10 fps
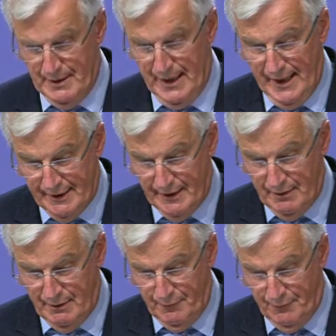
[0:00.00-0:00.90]
As
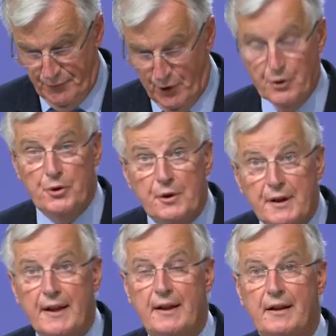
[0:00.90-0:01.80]
for
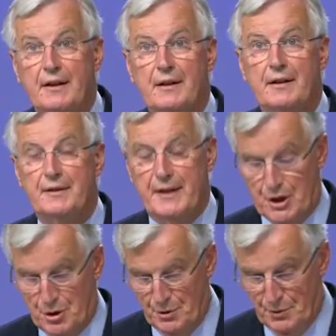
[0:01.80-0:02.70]
UK
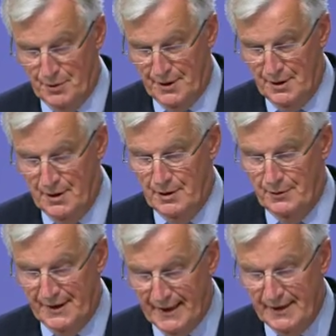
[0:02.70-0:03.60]
nationals
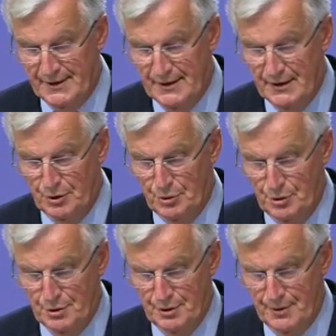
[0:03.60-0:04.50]
residing in the
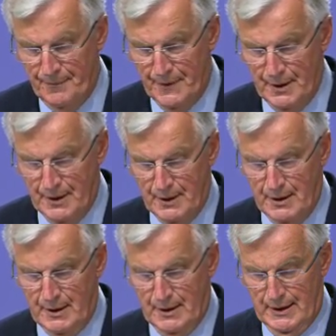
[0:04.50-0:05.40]
Union,
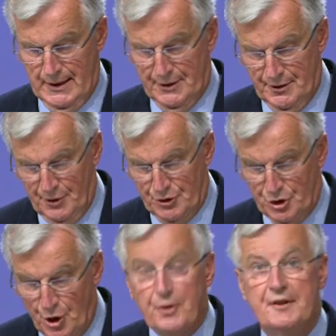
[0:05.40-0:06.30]
in the
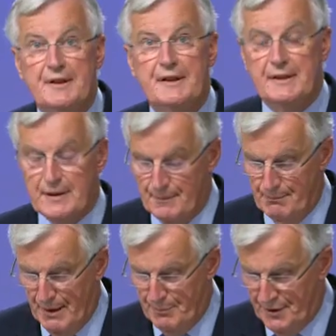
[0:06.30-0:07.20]
13
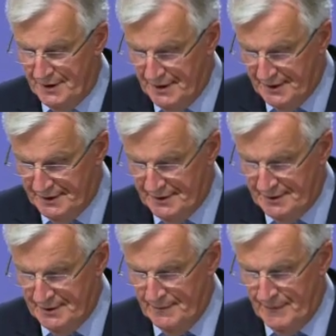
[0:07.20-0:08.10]
member
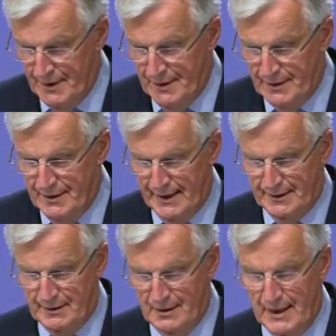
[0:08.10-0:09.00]
states
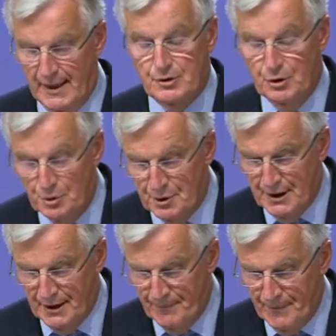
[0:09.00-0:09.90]
that, like the
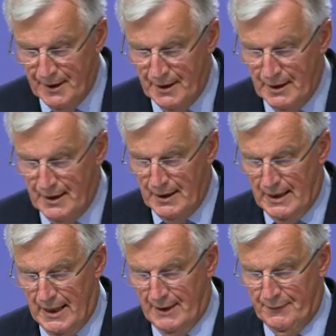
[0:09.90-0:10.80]
UK,
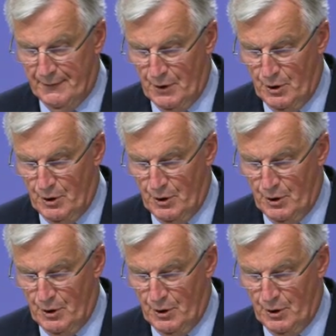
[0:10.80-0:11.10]
have